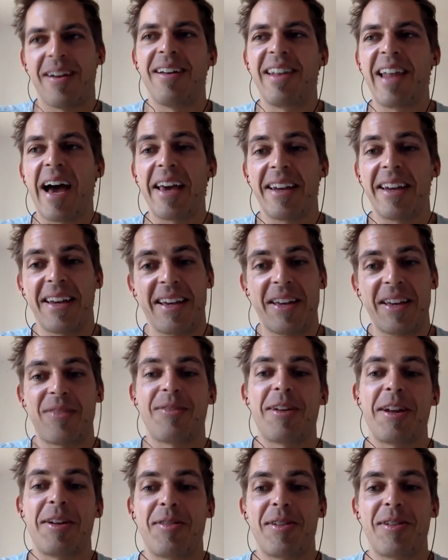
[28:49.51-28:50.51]
lighting and
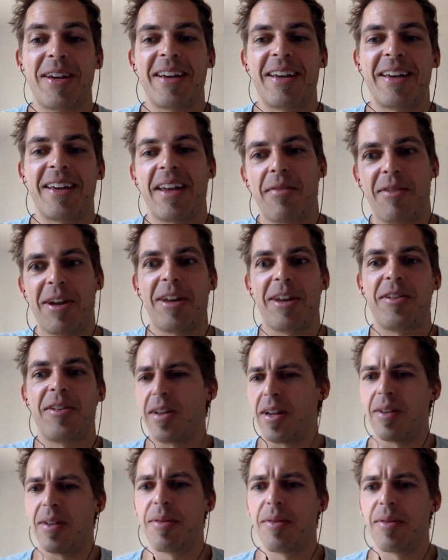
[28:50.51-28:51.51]
rendering, and they rendered,
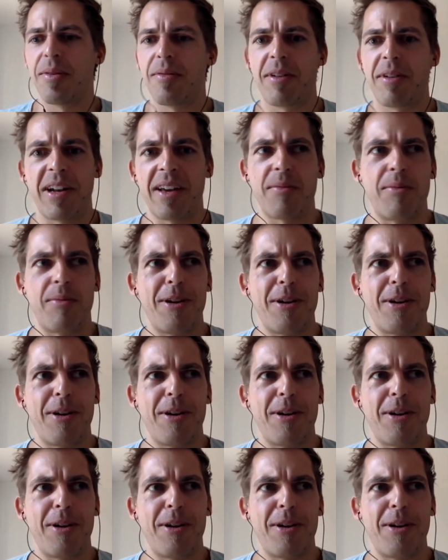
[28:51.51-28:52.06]
and we were like,